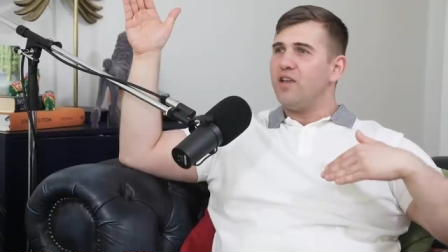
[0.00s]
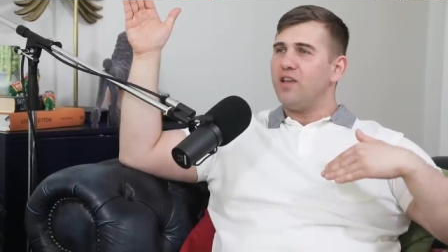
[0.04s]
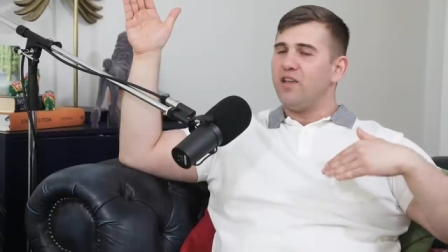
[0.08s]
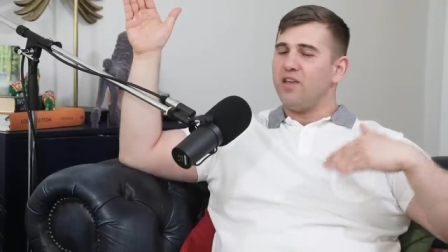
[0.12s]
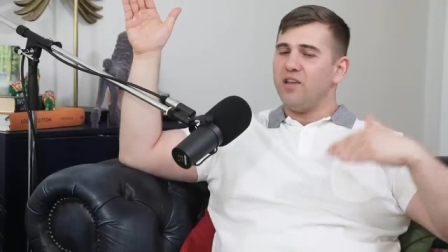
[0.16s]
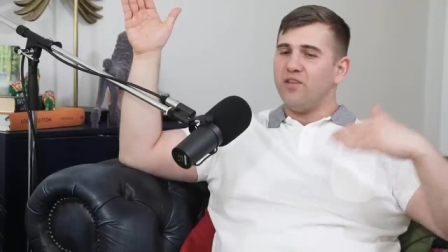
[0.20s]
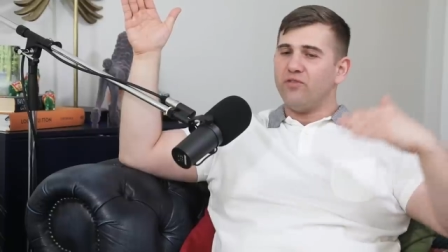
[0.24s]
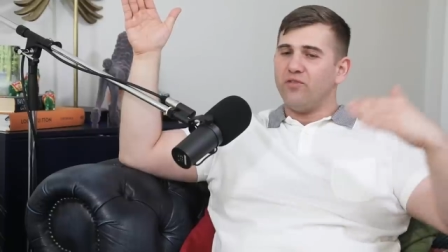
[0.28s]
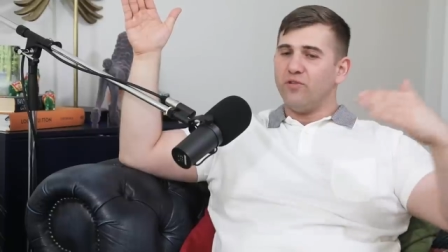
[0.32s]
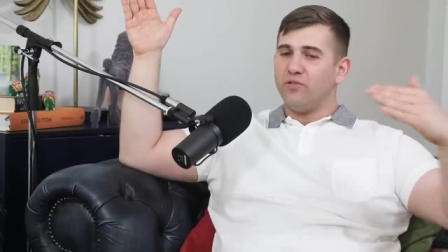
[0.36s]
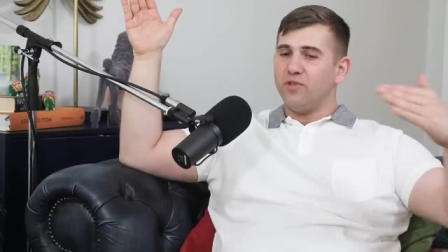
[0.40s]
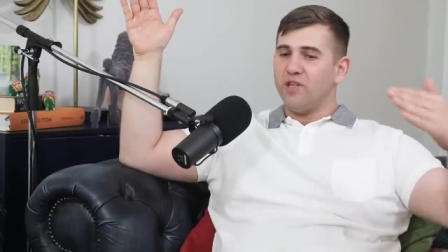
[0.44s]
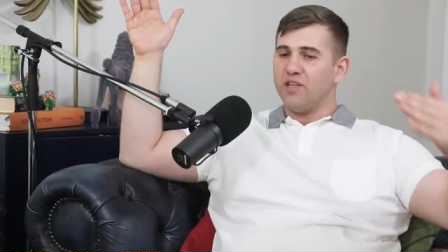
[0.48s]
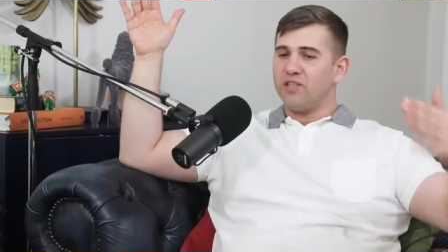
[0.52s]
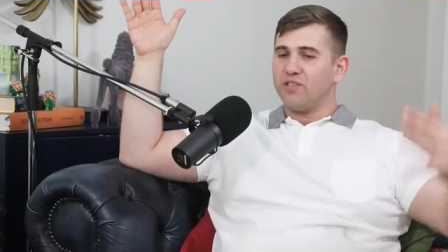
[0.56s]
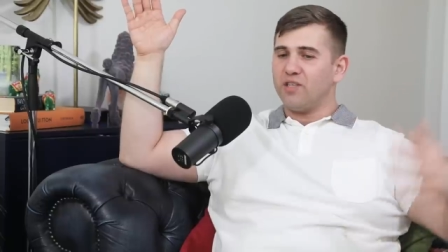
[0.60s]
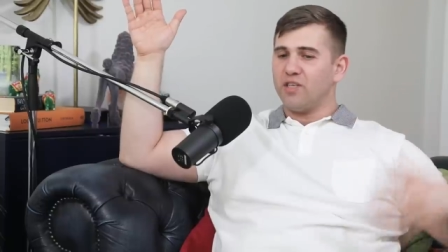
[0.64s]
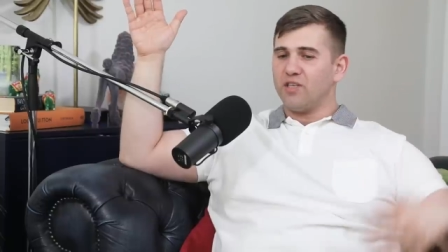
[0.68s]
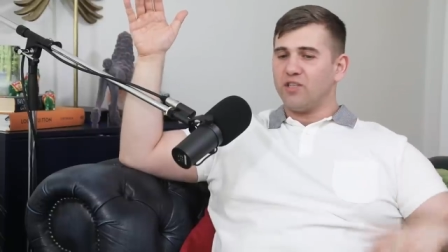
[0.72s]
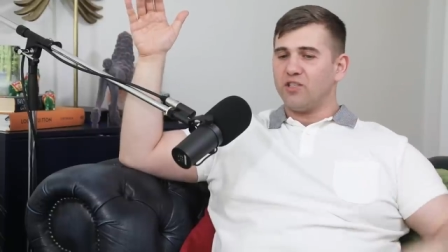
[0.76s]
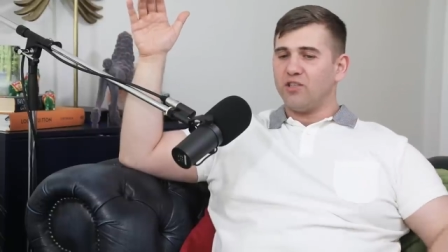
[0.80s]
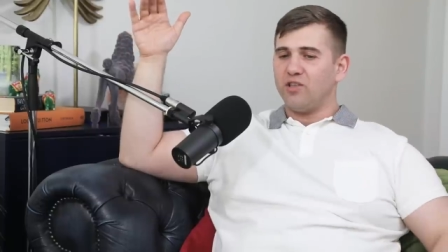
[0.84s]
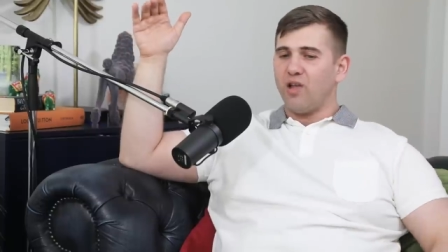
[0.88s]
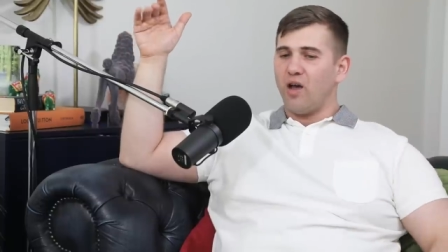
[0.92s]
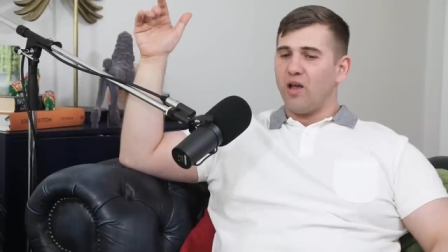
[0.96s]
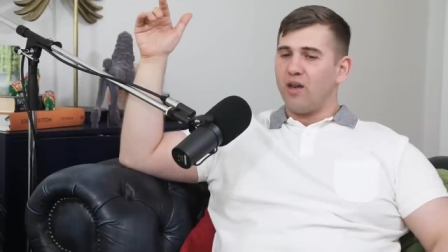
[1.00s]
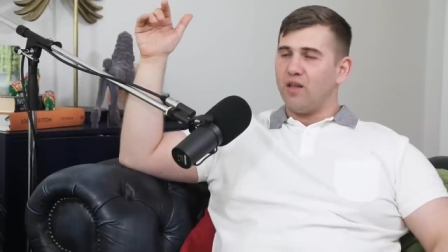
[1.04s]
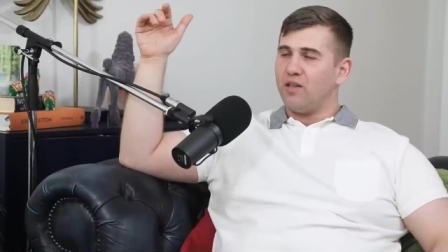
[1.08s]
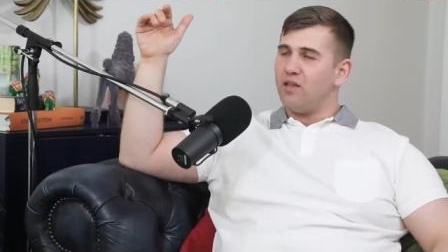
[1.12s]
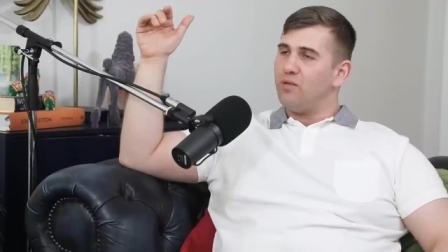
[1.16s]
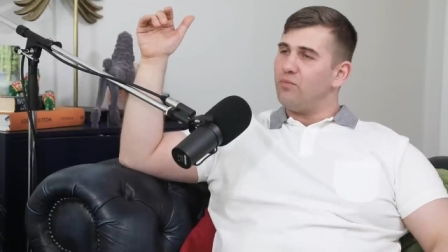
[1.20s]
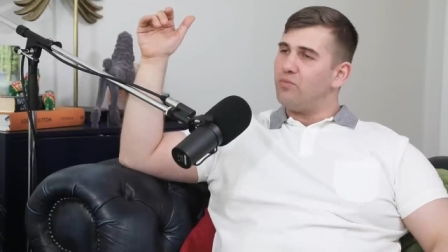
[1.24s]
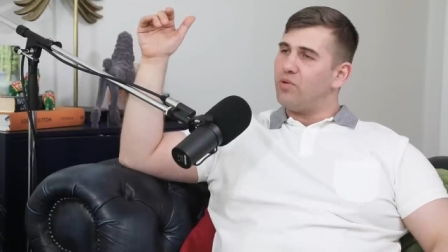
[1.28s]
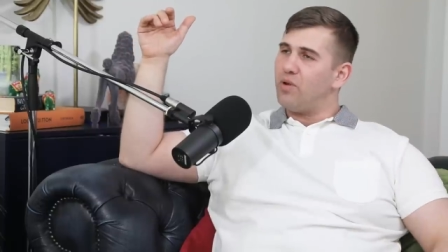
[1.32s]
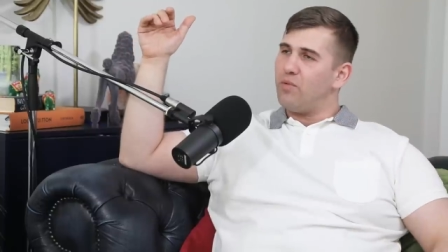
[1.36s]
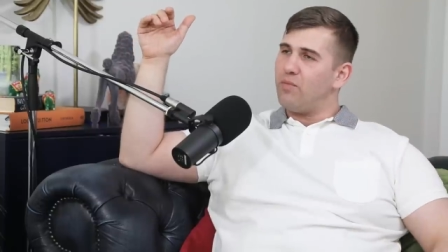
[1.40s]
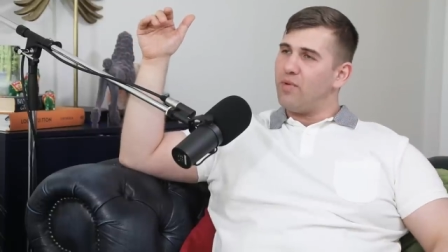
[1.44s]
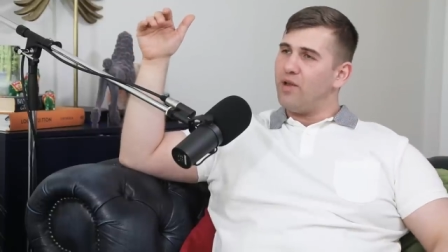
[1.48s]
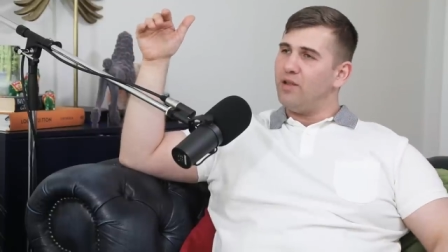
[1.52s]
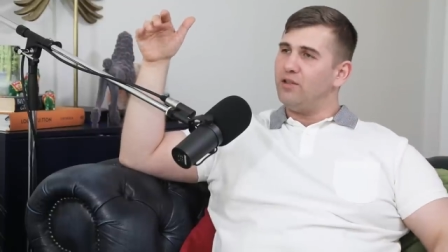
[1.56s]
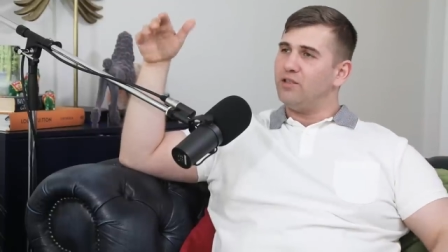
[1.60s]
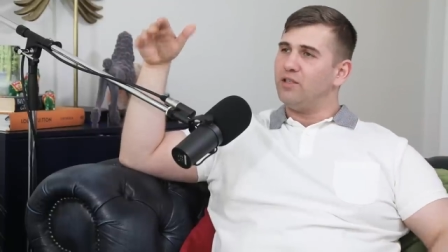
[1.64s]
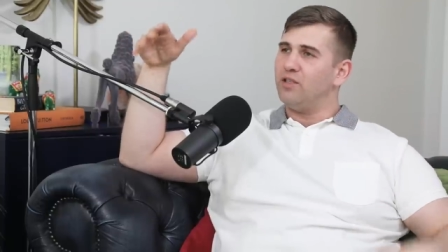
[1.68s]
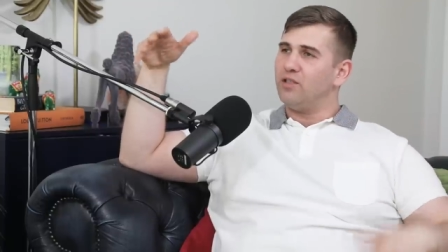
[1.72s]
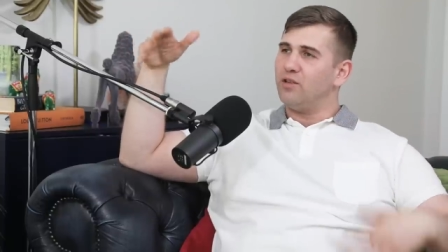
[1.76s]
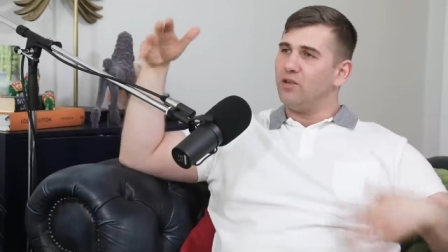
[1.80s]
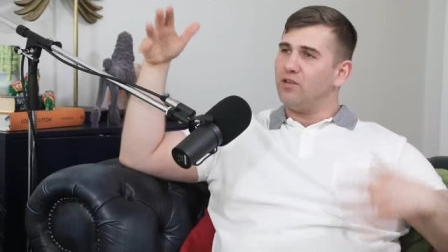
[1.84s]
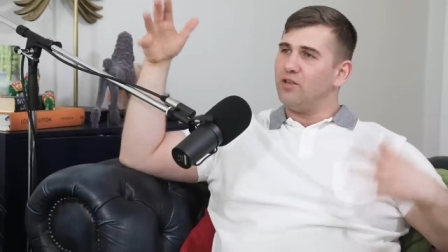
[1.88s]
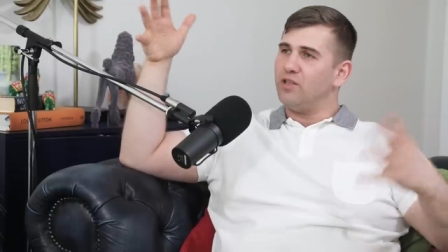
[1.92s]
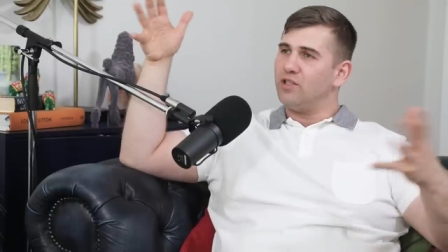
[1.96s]
evilness that Stalin
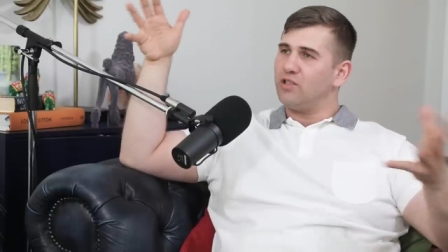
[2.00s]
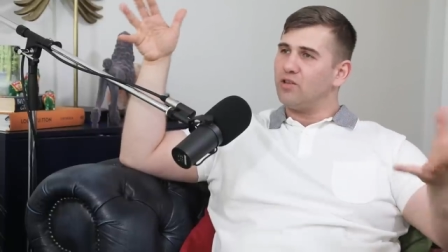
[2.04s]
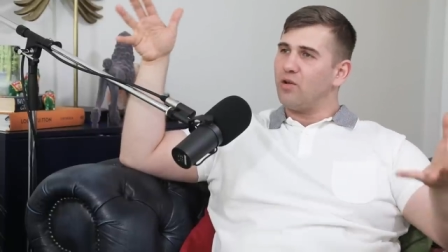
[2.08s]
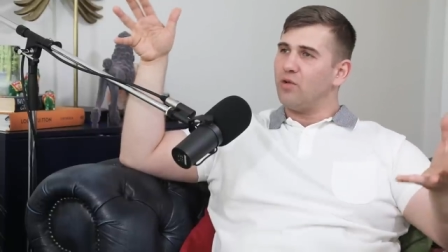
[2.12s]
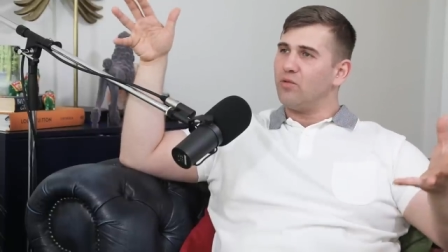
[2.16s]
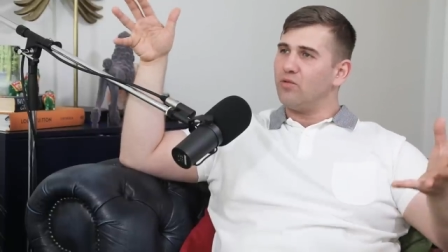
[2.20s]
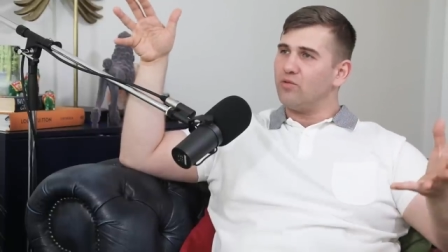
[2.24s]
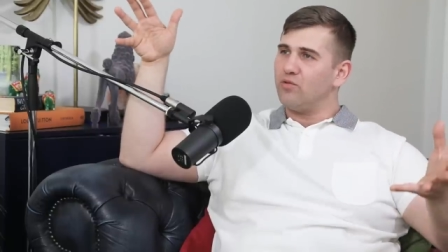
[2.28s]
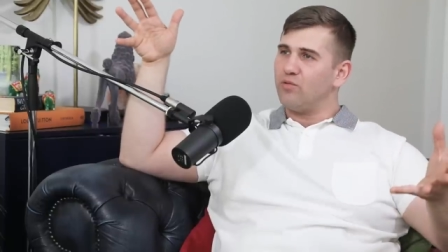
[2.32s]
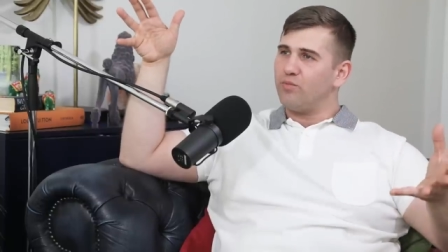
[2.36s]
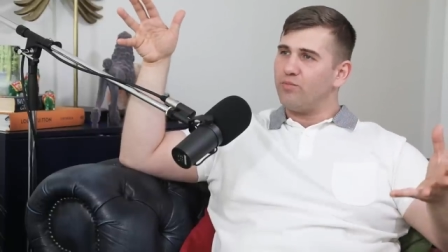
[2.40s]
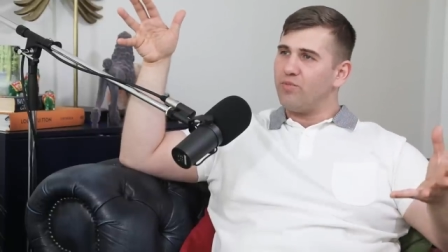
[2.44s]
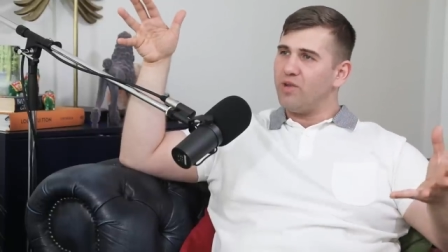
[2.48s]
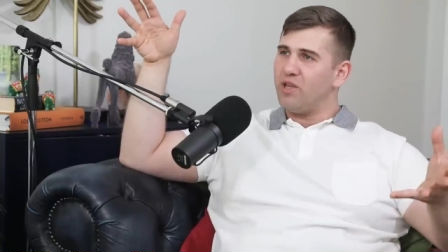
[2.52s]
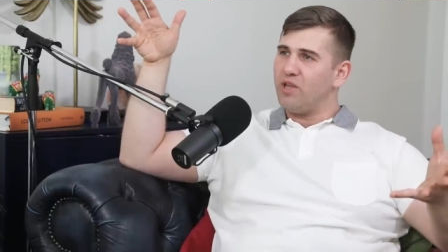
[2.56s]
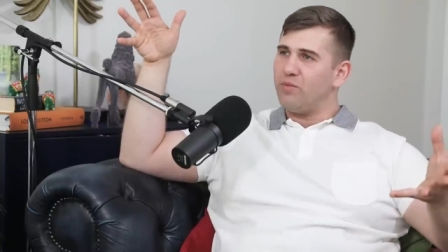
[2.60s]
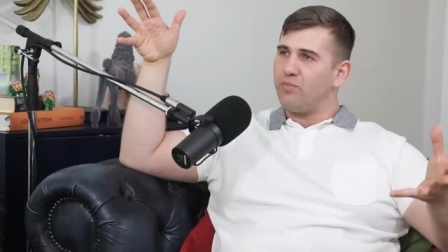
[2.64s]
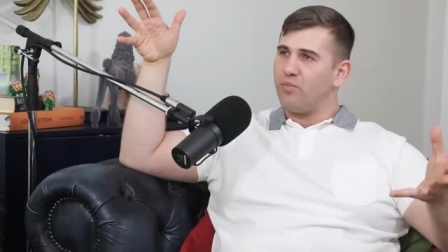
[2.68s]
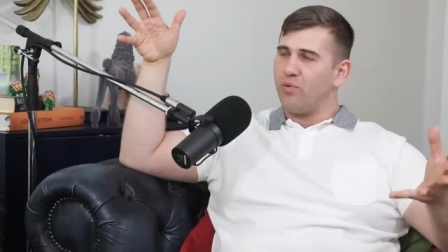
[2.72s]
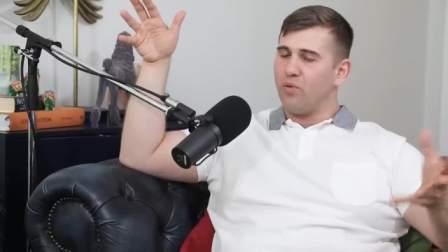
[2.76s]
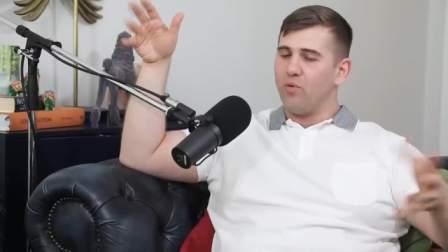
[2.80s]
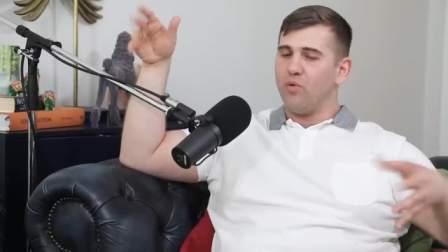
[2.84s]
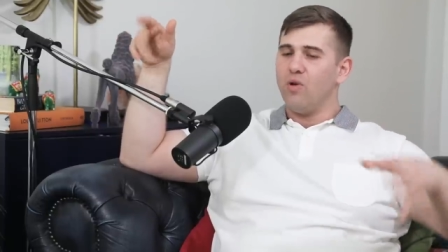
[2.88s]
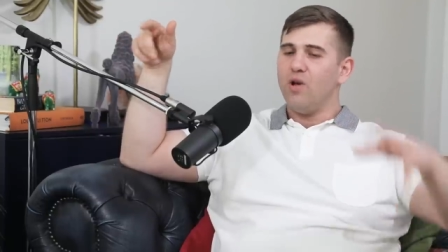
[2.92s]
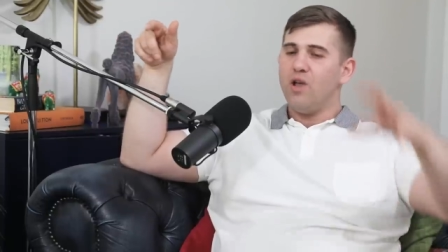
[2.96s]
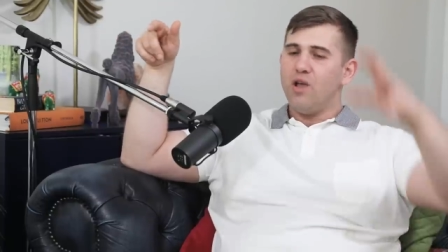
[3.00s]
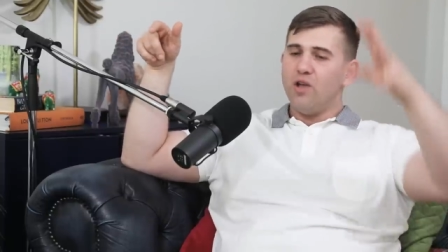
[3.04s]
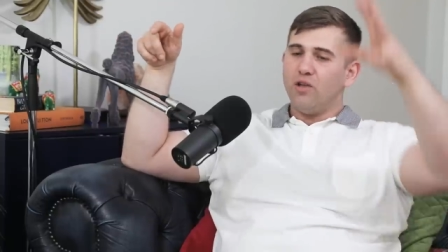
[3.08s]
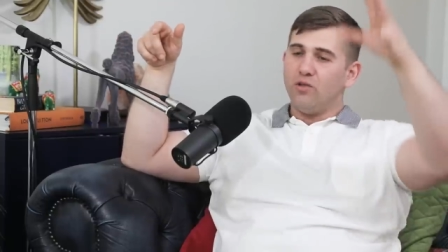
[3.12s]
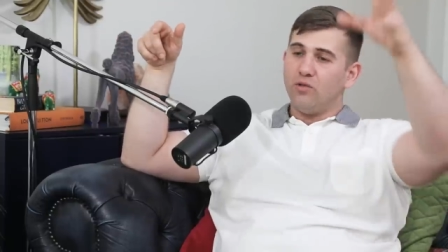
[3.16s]
implemented on its own people,